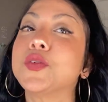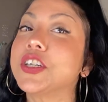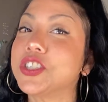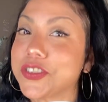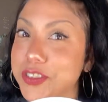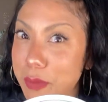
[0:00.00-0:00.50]
can
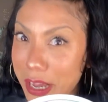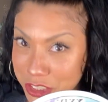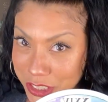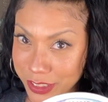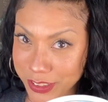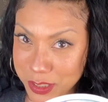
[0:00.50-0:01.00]
just
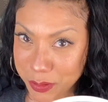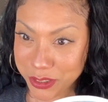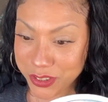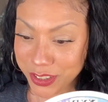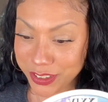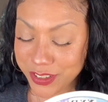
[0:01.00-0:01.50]
imagine, this
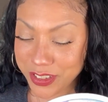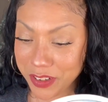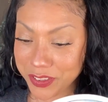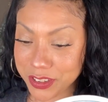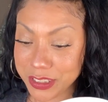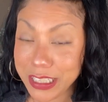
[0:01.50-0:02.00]
person is
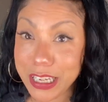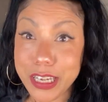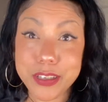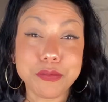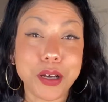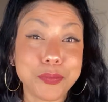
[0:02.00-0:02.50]
definitely,
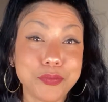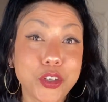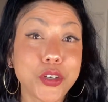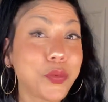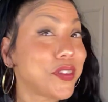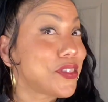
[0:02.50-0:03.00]
I'm
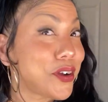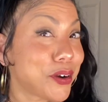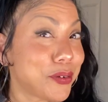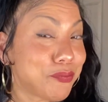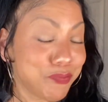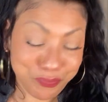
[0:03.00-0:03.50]
good with
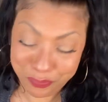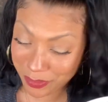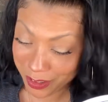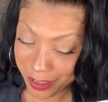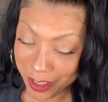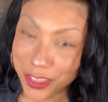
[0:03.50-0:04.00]
their
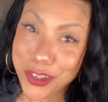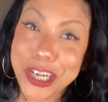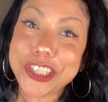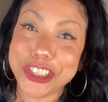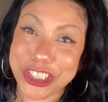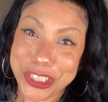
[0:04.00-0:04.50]

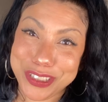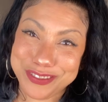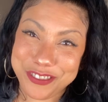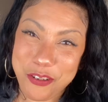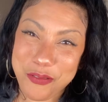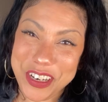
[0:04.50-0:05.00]
energy
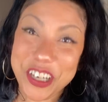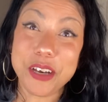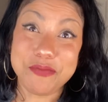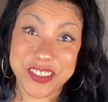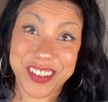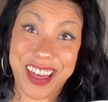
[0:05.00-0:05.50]
when it
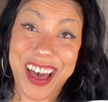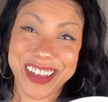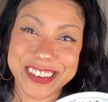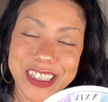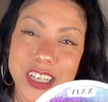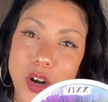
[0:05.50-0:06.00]
comes to
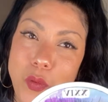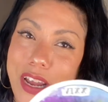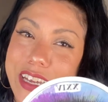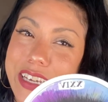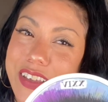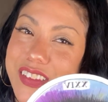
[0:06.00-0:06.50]
that,
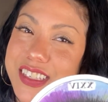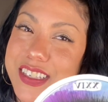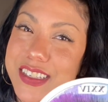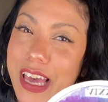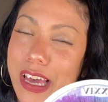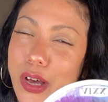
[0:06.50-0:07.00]
right? And this
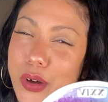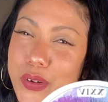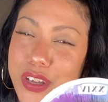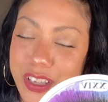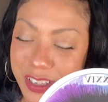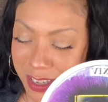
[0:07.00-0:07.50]
is
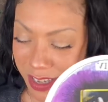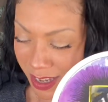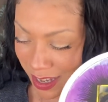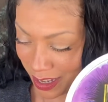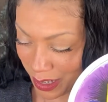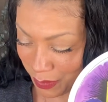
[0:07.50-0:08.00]
how,
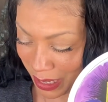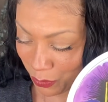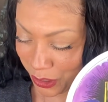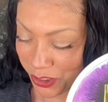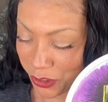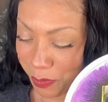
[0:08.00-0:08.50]

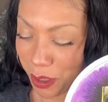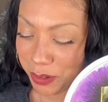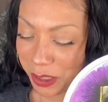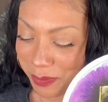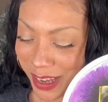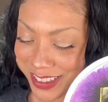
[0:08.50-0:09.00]
what is her
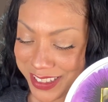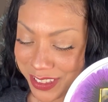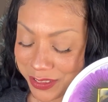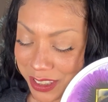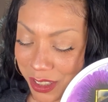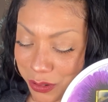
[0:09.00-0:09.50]
public mask?
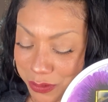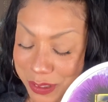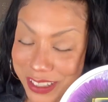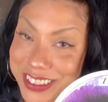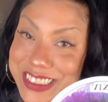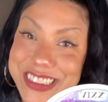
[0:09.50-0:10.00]
Oh my
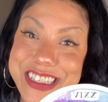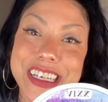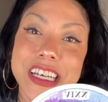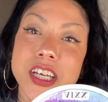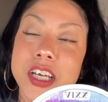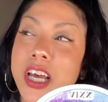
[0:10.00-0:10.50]
goodness.
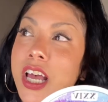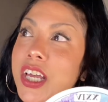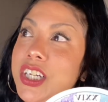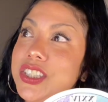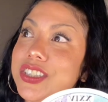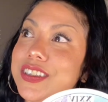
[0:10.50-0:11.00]

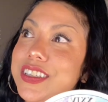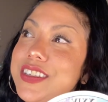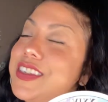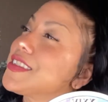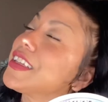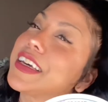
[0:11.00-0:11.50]
this
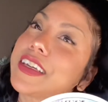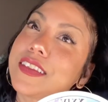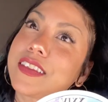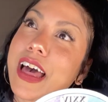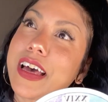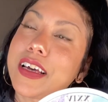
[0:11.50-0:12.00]
is like
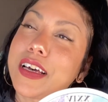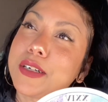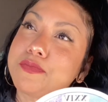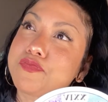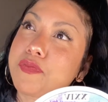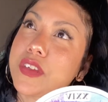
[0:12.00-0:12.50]
that,
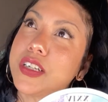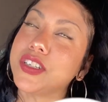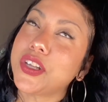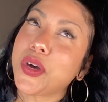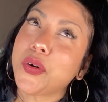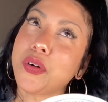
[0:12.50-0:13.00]
you
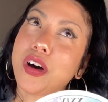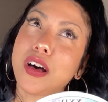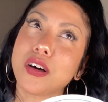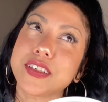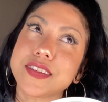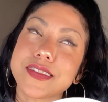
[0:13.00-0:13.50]

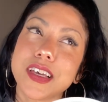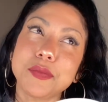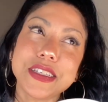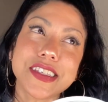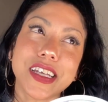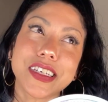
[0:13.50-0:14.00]
know, is it
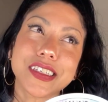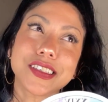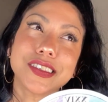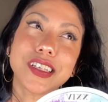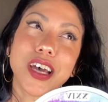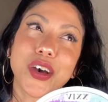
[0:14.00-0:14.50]
Simon Sinek?
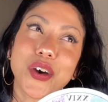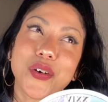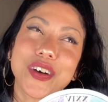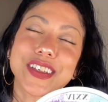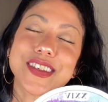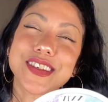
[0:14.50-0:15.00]
No,
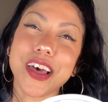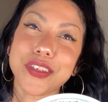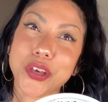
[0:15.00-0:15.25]
it's Seth